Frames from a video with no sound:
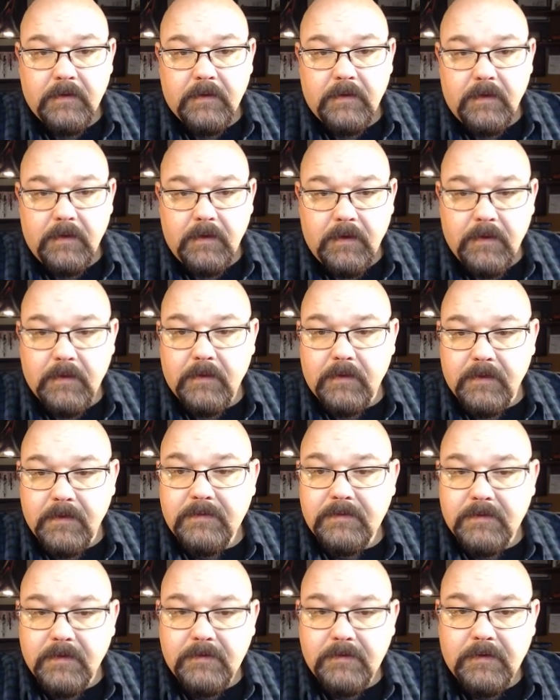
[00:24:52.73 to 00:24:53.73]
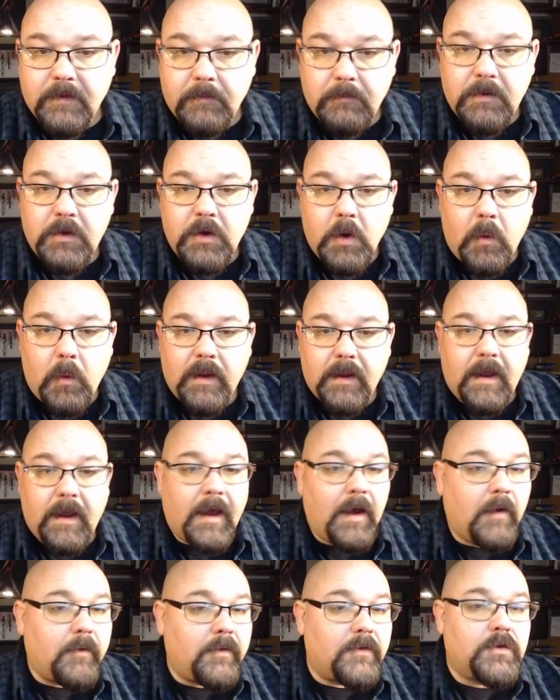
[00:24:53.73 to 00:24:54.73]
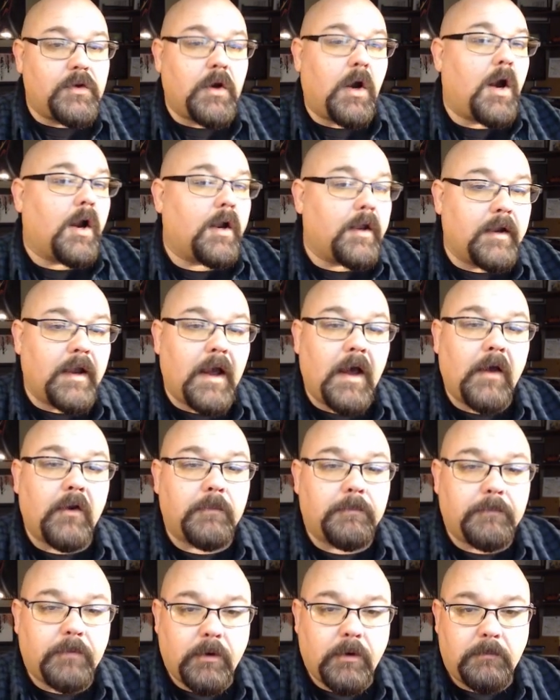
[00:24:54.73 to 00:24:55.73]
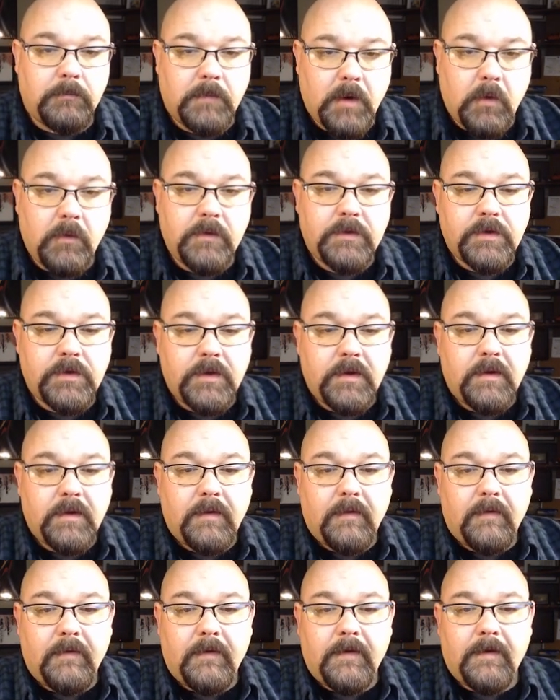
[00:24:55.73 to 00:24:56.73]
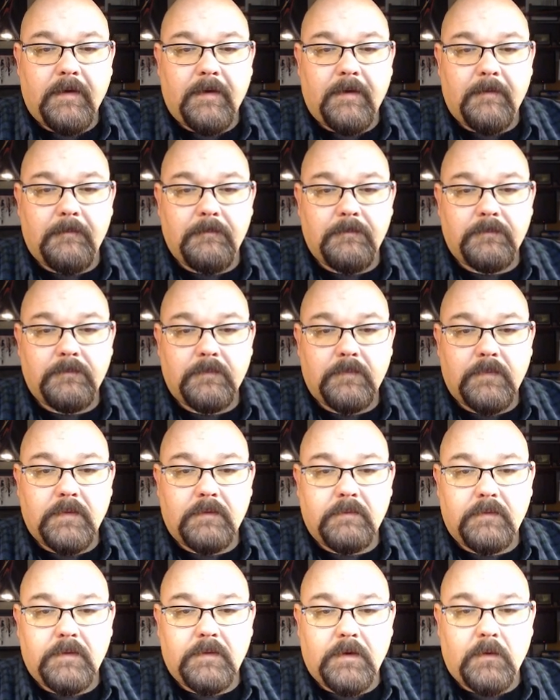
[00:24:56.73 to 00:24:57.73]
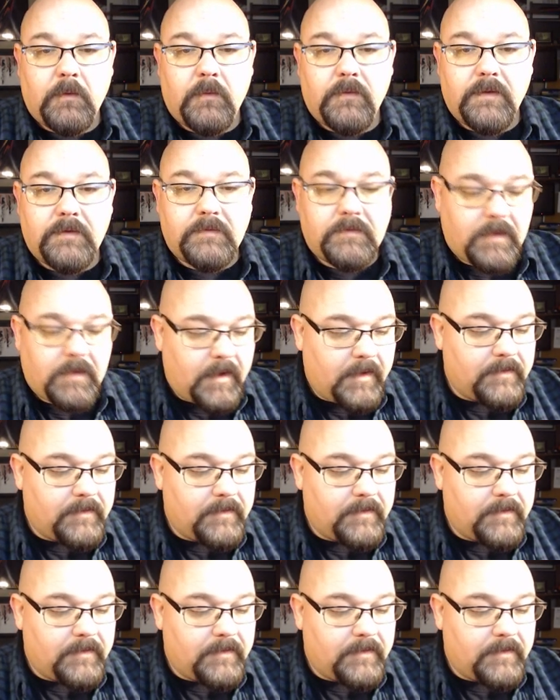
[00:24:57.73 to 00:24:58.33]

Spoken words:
in this system, knowing how to talk and how to promote this kind of